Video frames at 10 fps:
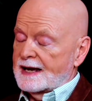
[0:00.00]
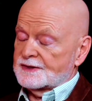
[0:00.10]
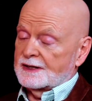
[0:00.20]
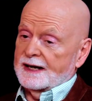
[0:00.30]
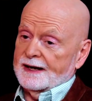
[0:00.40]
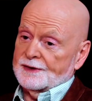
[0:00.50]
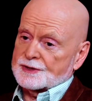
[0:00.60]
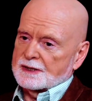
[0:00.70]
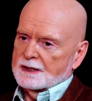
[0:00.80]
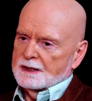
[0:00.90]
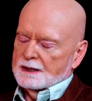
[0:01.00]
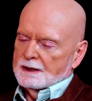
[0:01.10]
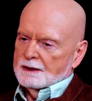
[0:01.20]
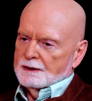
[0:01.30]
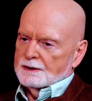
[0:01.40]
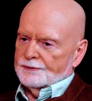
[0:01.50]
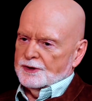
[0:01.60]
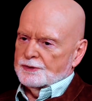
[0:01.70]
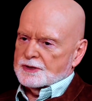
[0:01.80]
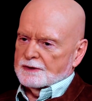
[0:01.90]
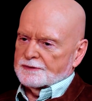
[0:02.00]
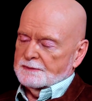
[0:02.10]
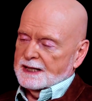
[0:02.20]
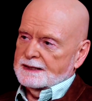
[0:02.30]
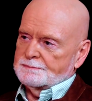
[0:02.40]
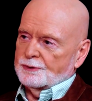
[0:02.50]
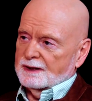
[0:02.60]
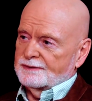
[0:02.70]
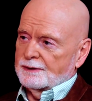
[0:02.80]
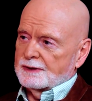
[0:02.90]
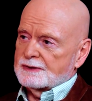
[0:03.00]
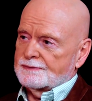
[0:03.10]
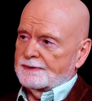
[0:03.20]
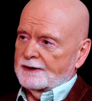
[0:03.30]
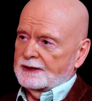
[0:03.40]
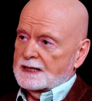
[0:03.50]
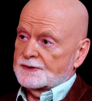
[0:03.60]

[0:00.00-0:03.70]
as it is, the future from an aid point of view is very